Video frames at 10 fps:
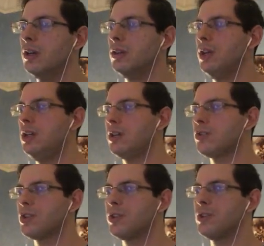An
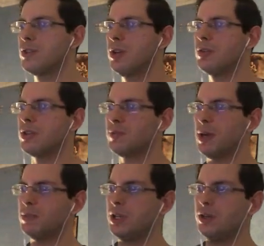electrician's notice.
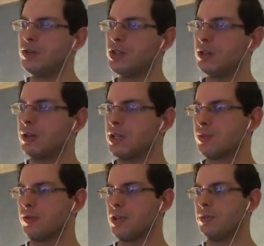Public use generators
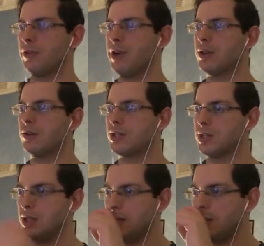provided by Raccoon
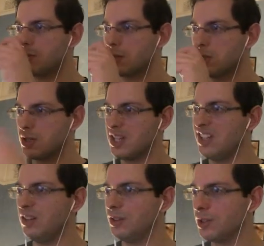City Electricians
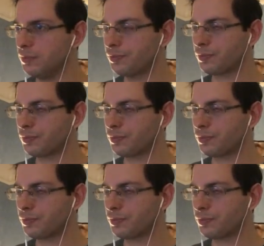Guild.